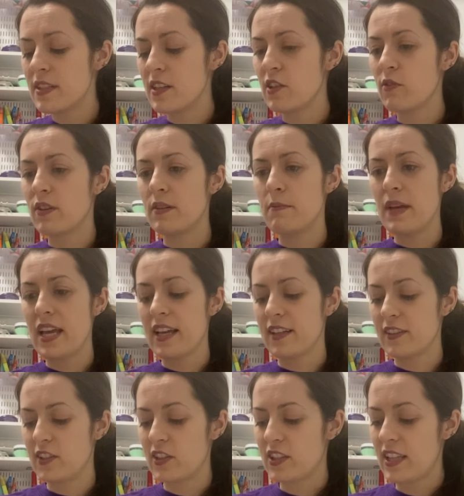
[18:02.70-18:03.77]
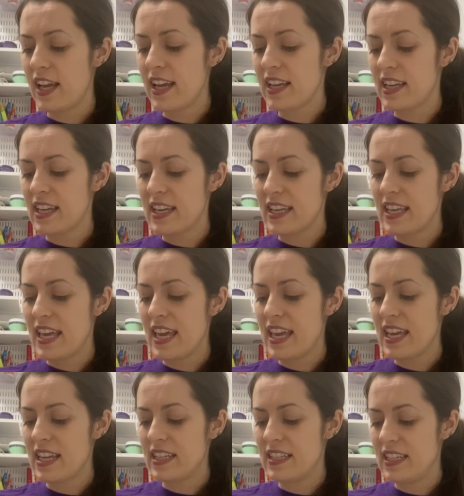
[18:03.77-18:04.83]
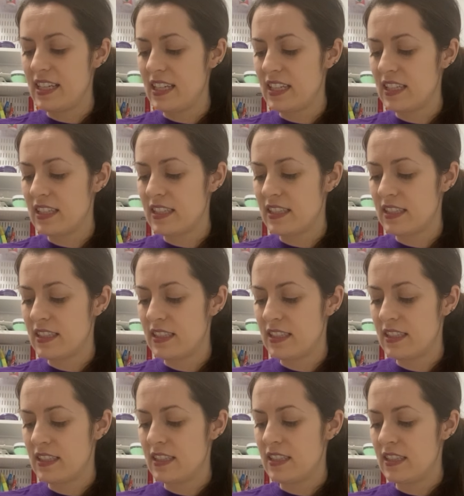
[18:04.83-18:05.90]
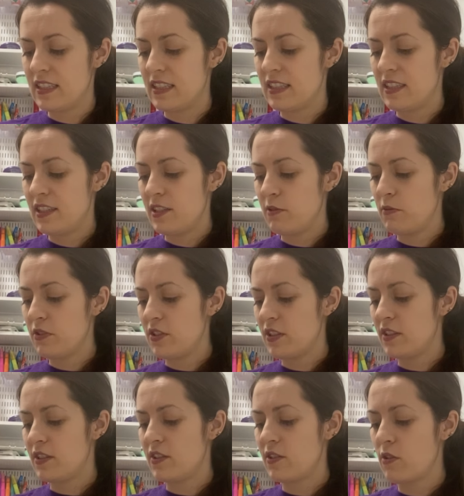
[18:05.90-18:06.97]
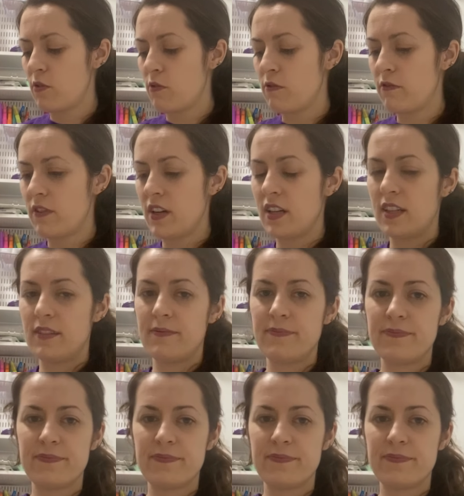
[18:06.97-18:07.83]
you can make look like candy, which is so fun.